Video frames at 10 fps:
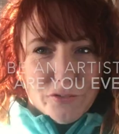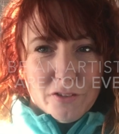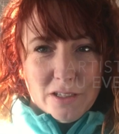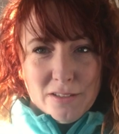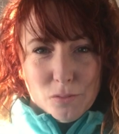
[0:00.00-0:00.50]
actually
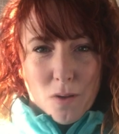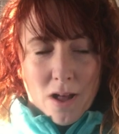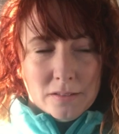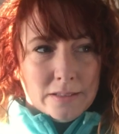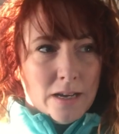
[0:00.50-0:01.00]
for a little
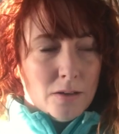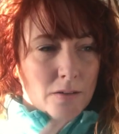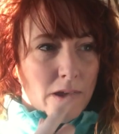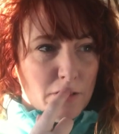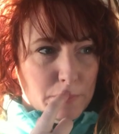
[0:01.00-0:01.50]
while now
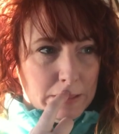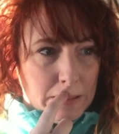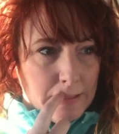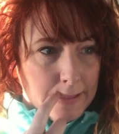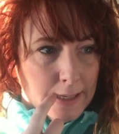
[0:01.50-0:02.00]
I've
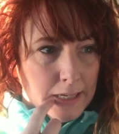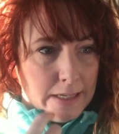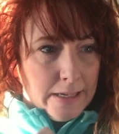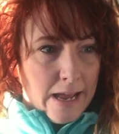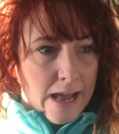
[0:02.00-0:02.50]
been
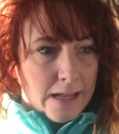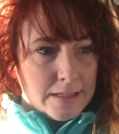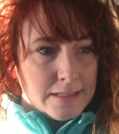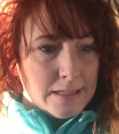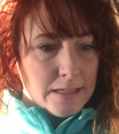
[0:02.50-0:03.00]
looking at
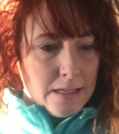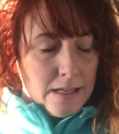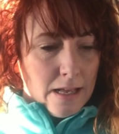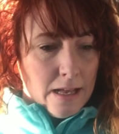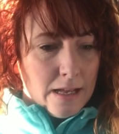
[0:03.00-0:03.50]

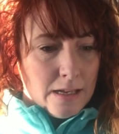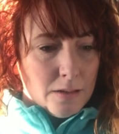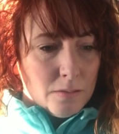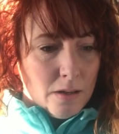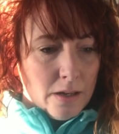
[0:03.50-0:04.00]

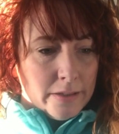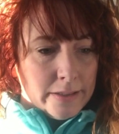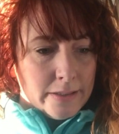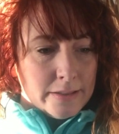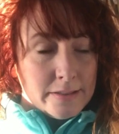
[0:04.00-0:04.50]
how I
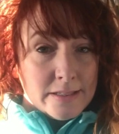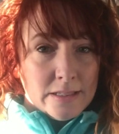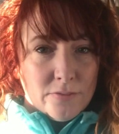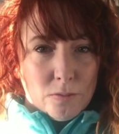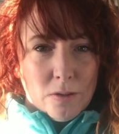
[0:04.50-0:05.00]
can
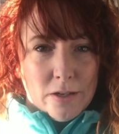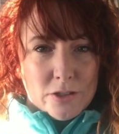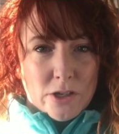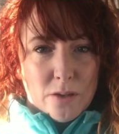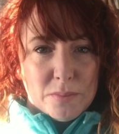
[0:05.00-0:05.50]
deliver
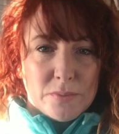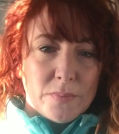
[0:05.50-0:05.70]
workshops,